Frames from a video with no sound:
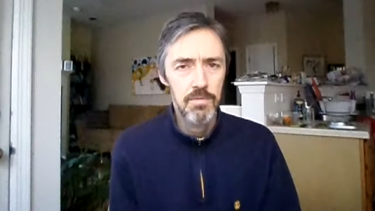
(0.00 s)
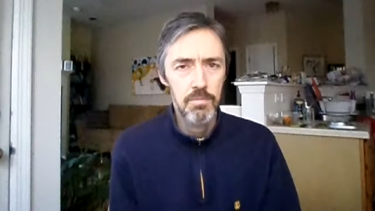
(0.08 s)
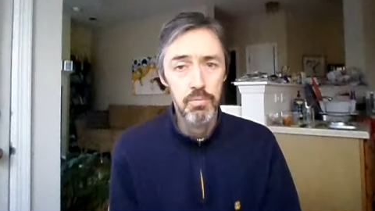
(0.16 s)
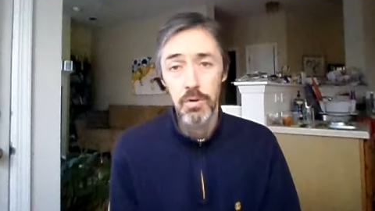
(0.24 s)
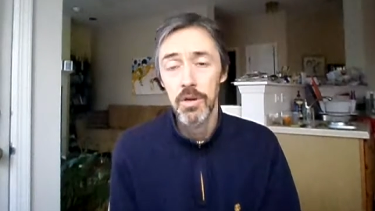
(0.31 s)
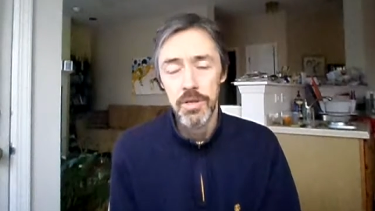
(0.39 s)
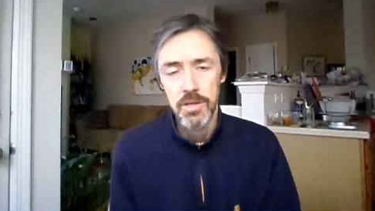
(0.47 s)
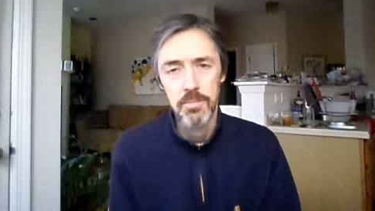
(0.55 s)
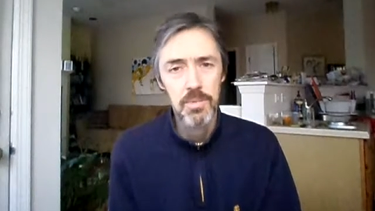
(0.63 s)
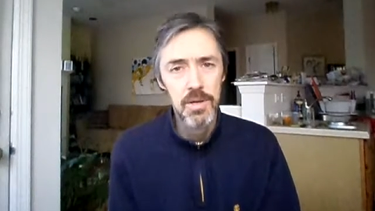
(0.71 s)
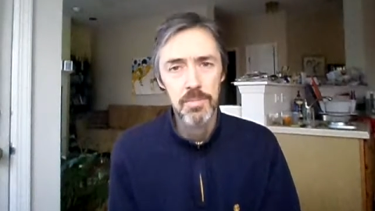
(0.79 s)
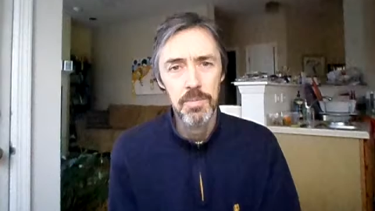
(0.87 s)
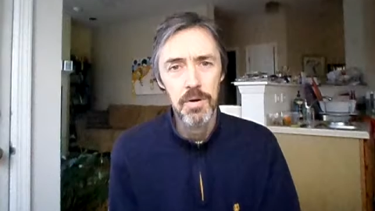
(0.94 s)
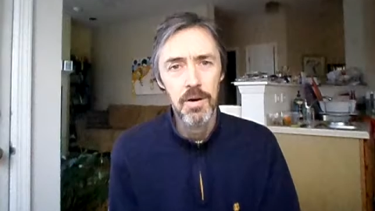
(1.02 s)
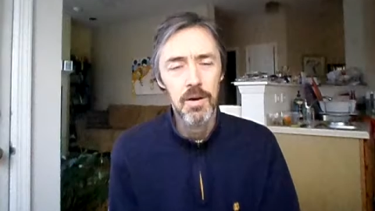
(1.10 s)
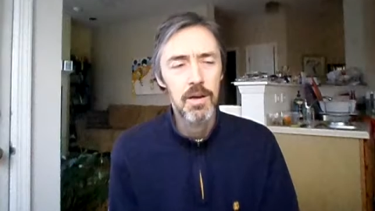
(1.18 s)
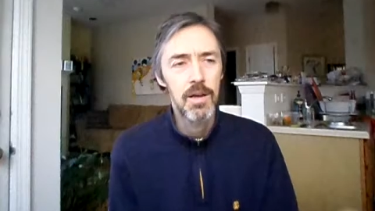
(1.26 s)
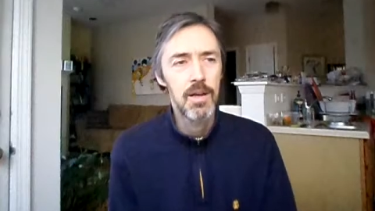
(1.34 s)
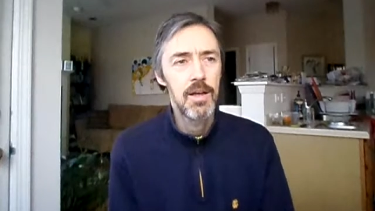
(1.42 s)
brilliant people.
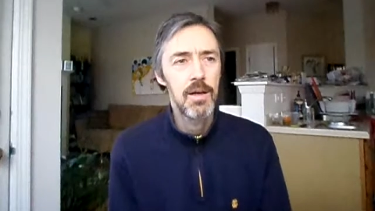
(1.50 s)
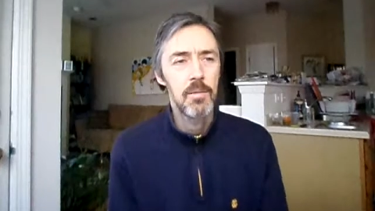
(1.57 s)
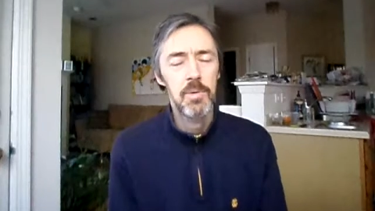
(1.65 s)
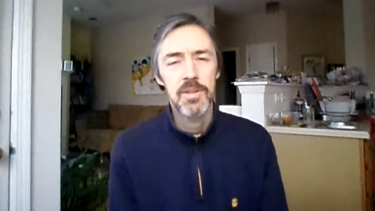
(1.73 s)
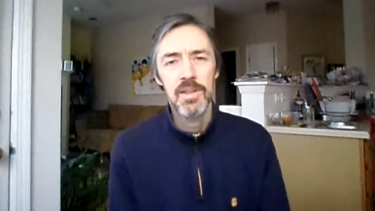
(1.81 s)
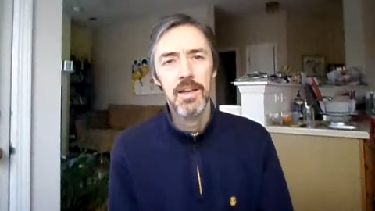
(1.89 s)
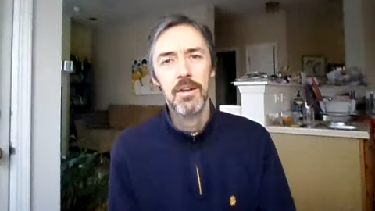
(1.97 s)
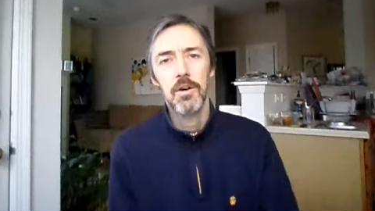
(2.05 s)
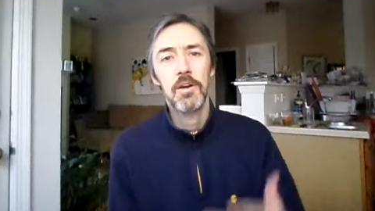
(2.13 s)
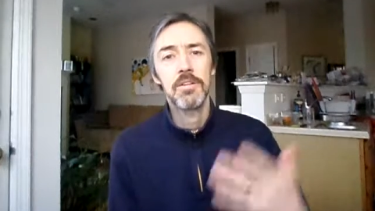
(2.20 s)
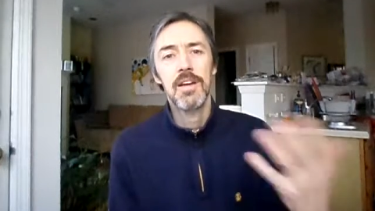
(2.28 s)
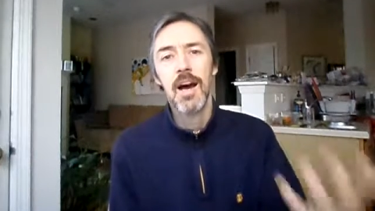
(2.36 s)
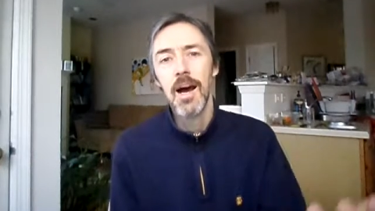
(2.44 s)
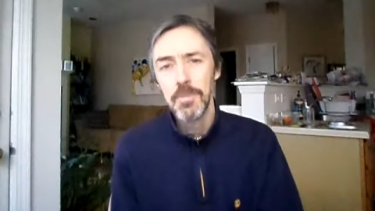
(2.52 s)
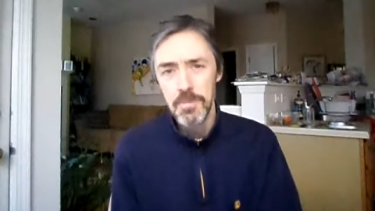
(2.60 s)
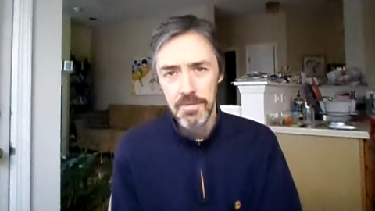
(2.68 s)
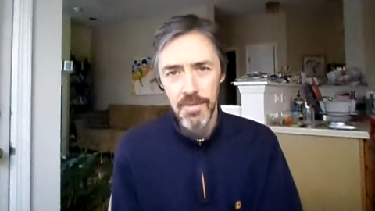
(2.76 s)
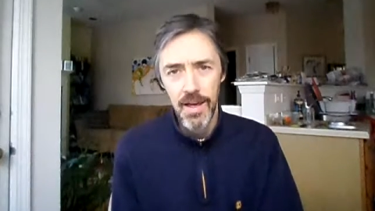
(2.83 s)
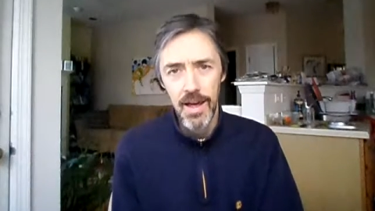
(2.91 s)
But then on top
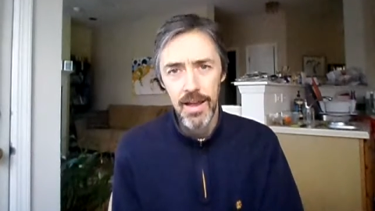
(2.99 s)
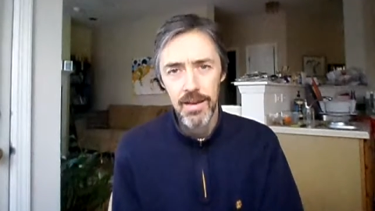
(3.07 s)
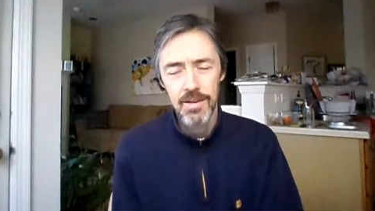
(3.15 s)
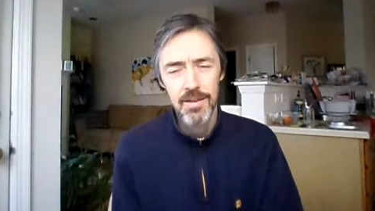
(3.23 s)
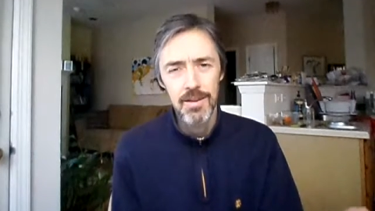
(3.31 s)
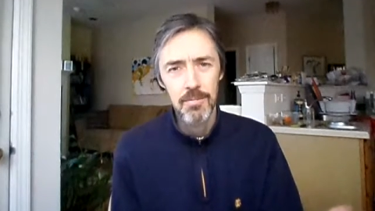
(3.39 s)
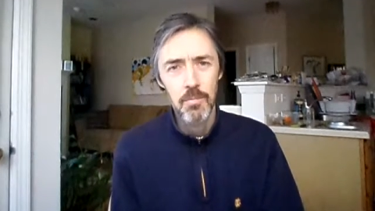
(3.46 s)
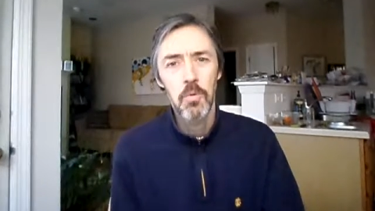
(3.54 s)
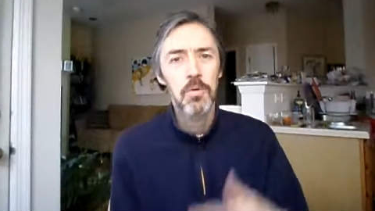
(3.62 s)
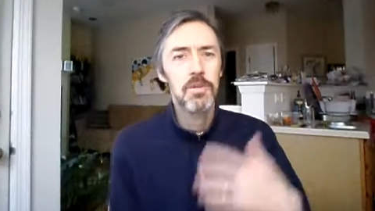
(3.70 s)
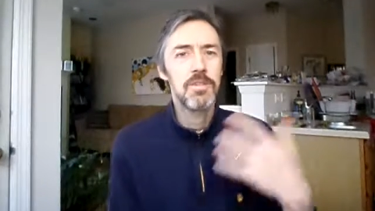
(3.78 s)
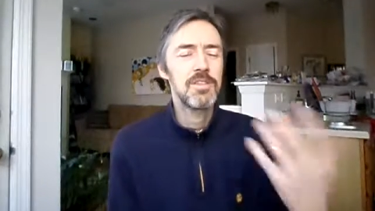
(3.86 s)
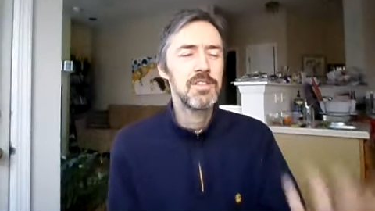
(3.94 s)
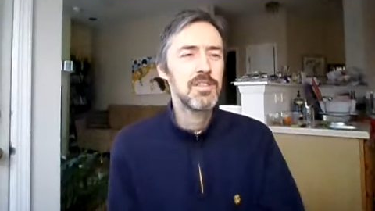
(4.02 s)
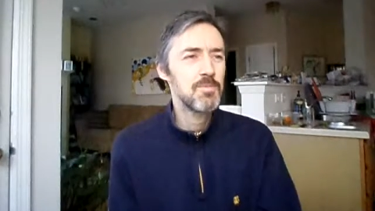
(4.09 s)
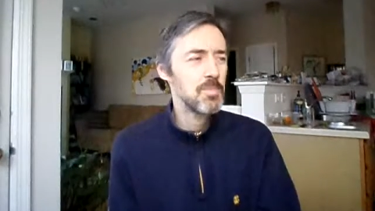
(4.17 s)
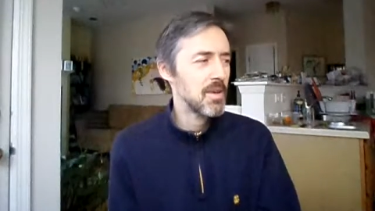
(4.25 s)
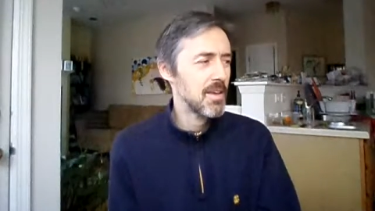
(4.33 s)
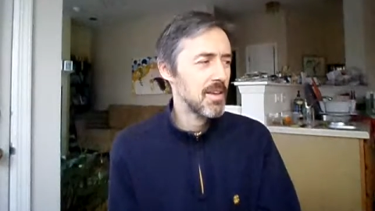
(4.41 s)
of that, more than
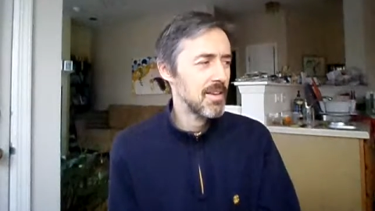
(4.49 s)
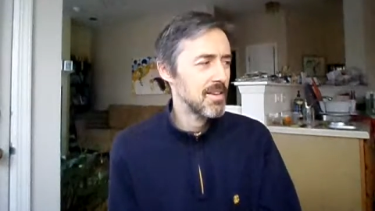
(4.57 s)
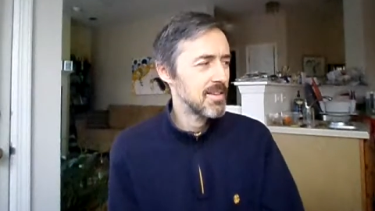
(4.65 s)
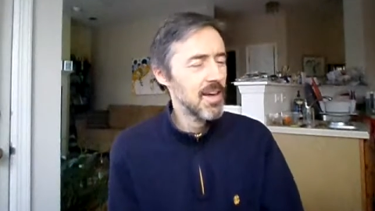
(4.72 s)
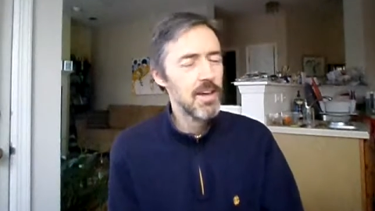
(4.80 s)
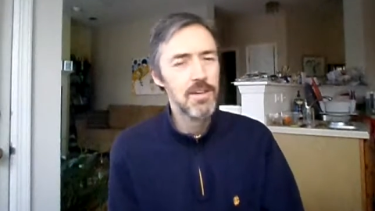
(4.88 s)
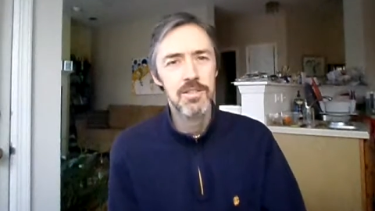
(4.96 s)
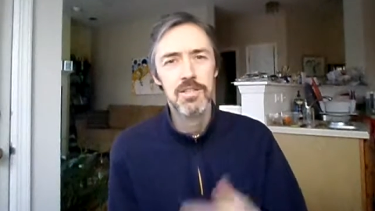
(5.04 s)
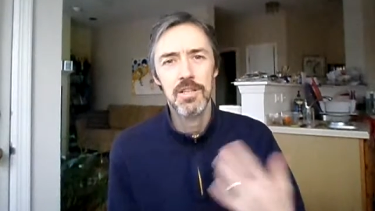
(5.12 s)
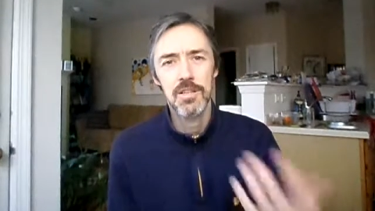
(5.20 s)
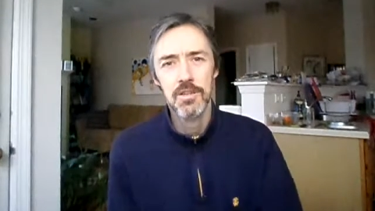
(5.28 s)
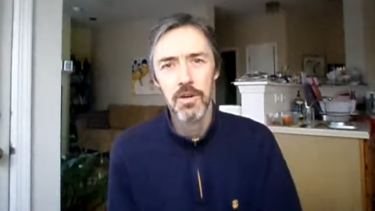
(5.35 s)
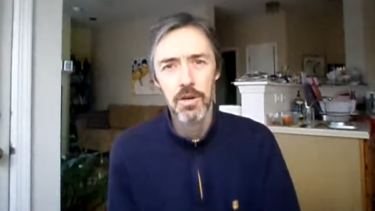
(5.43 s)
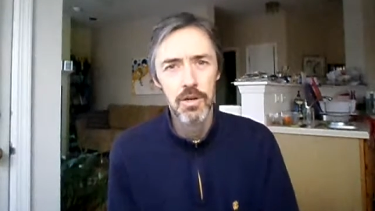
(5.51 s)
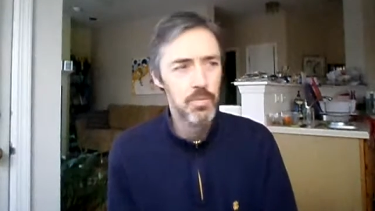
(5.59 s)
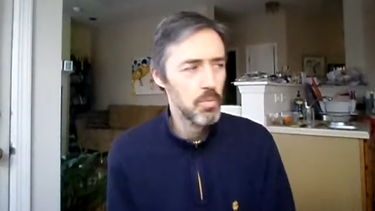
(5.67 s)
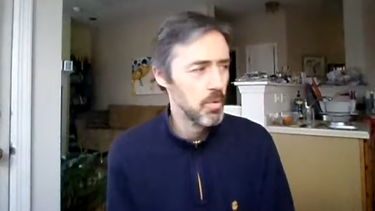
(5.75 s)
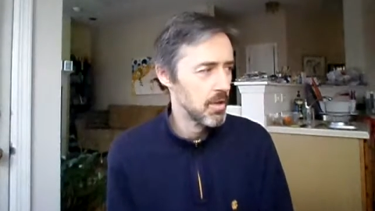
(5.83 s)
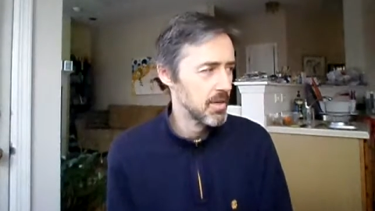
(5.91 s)
just being intelligent,
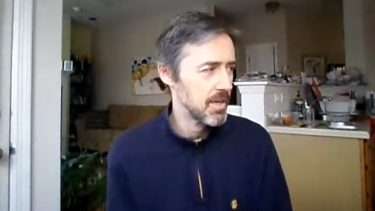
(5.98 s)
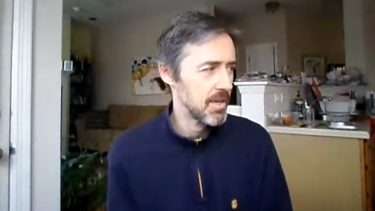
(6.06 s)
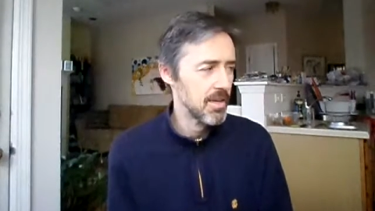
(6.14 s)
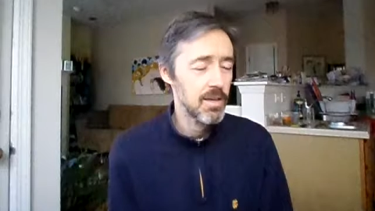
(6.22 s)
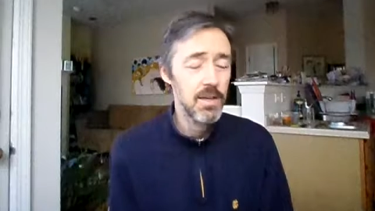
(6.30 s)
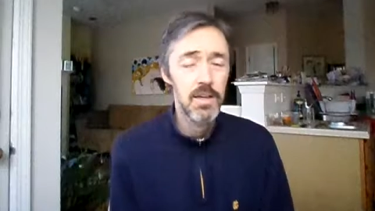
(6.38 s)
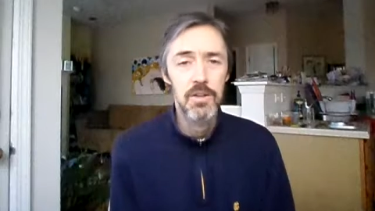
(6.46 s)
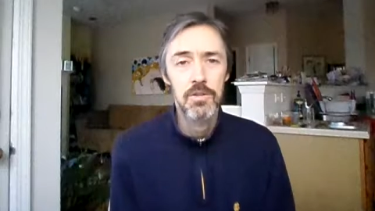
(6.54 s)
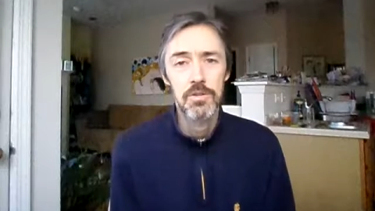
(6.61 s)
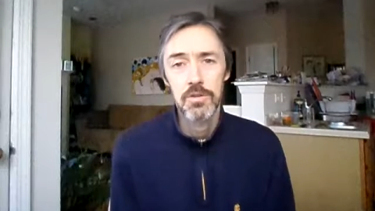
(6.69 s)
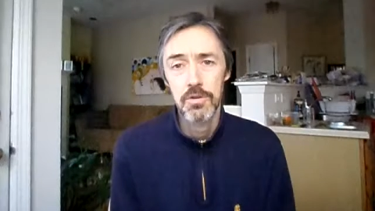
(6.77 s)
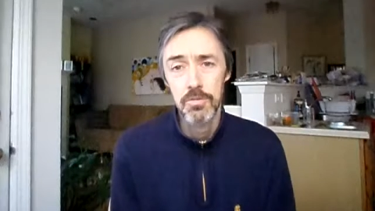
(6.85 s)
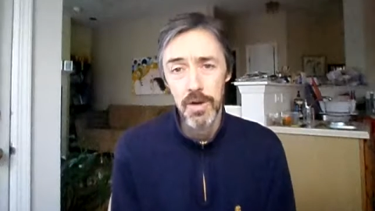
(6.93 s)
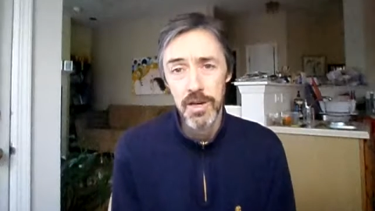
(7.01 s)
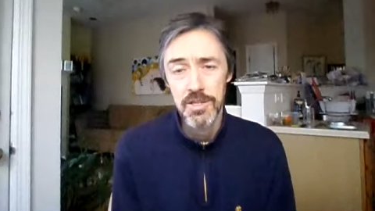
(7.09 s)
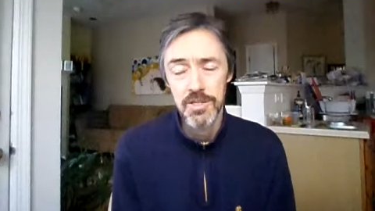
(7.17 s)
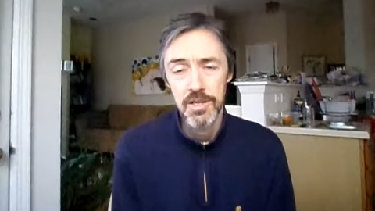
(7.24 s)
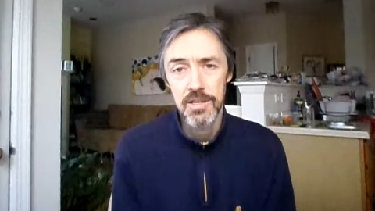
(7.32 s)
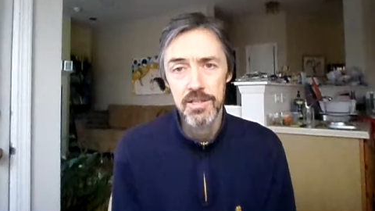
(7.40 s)
hardworking, they're
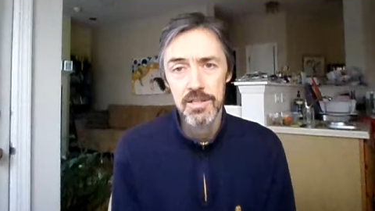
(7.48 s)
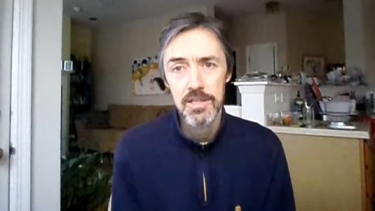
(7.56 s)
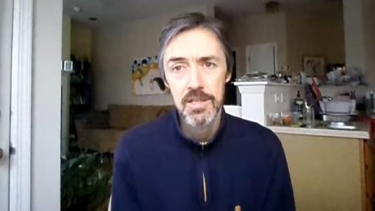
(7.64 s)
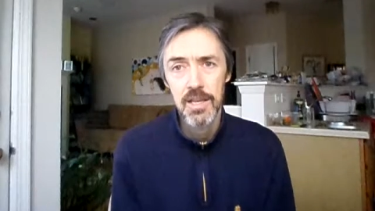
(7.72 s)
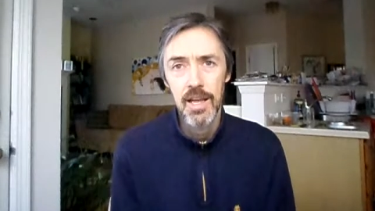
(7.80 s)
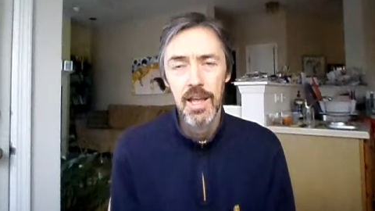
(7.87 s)
courageous.